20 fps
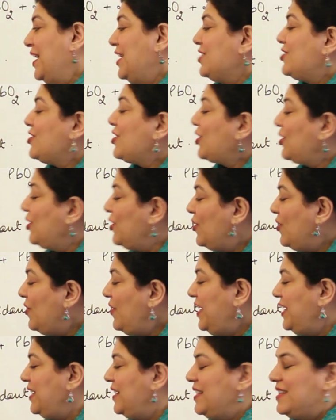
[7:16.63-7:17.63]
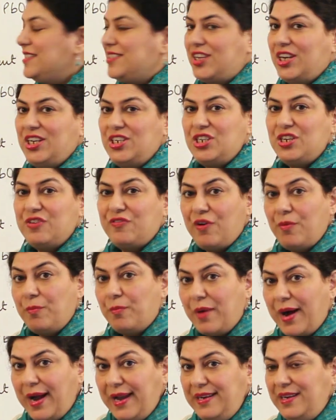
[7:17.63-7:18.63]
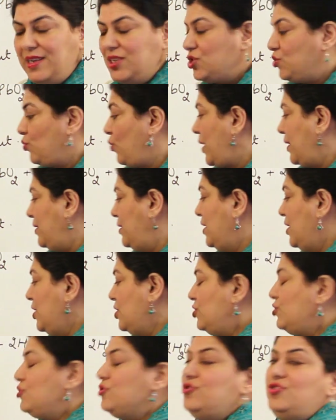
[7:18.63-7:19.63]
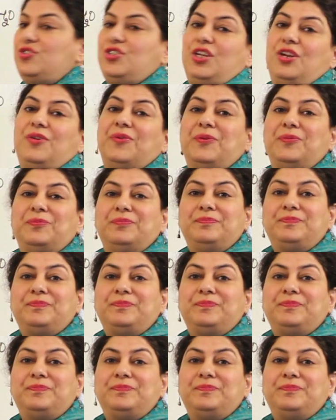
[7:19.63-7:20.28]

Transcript: So chlorine is changing from minus 1 to 0.